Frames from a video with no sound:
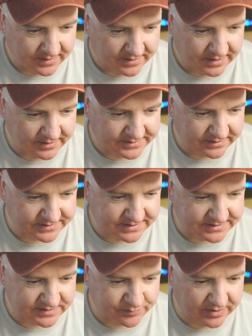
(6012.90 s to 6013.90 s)
yeah dale
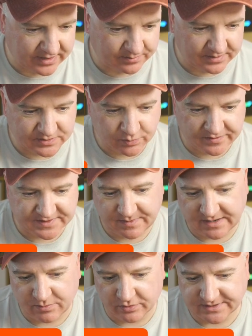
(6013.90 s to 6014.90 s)
says it's pretty it's worth
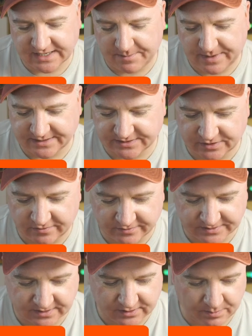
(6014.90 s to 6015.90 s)
spending more to get better
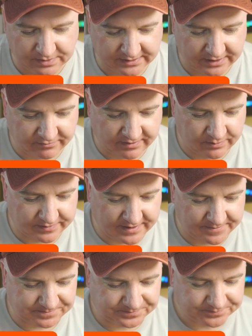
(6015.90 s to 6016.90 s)
servos completely agree with
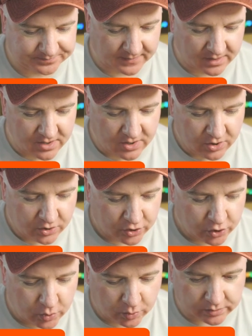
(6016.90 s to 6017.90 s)
that
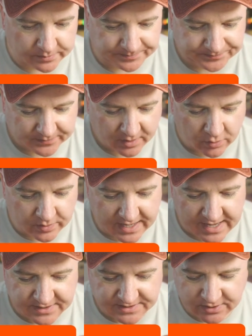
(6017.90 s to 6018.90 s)
cool
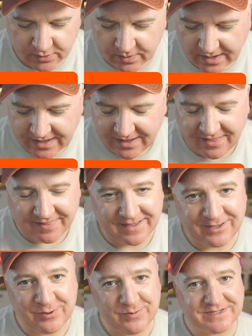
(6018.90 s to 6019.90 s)
Okay, so
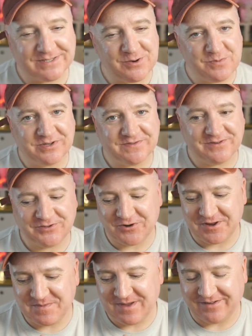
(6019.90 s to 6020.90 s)
thank you so much for
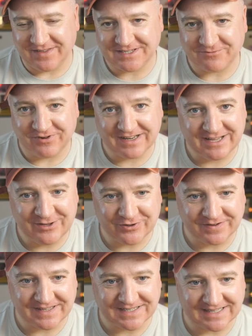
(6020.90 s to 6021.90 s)
joining me on this. Really
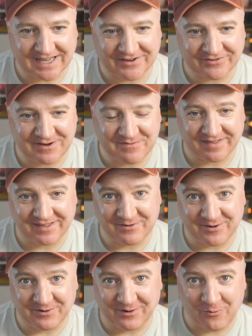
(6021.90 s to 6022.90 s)
enjoyed this live stream. I think we've
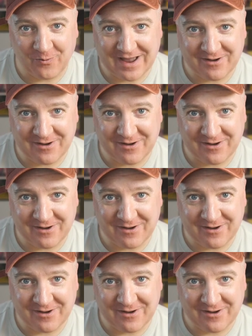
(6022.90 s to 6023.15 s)
gone way